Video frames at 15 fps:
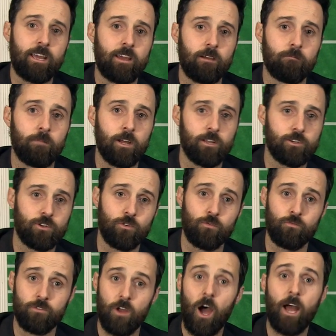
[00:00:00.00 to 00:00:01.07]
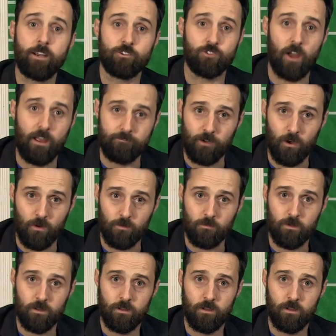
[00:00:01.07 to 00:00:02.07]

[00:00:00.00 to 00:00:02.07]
him to not drive home.